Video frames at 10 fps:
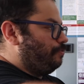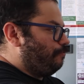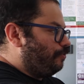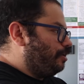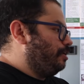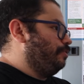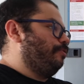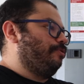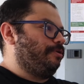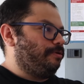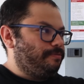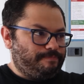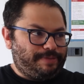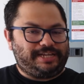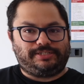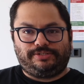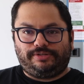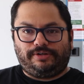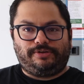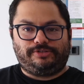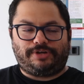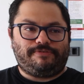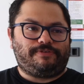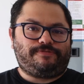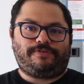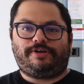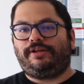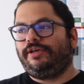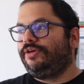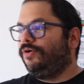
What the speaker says: front or driver front,